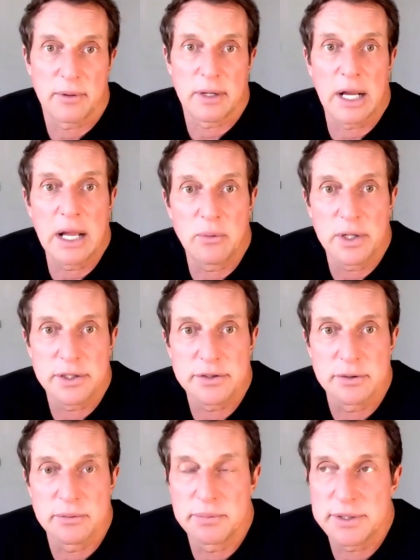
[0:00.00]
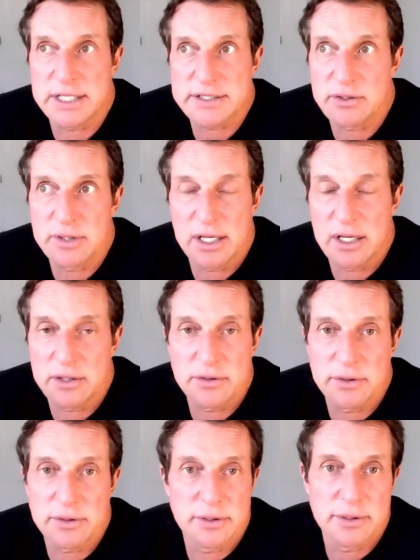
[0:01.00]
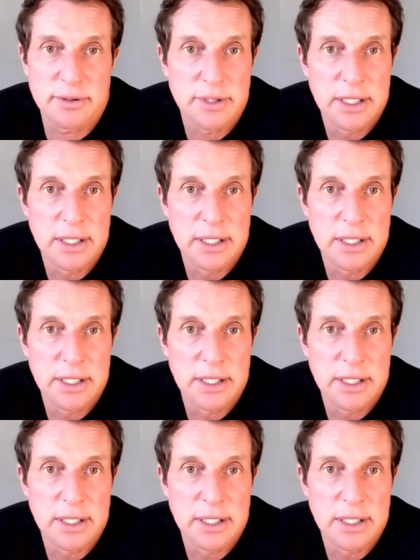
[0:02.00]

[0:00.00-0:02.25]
I went to, but that's only 100 and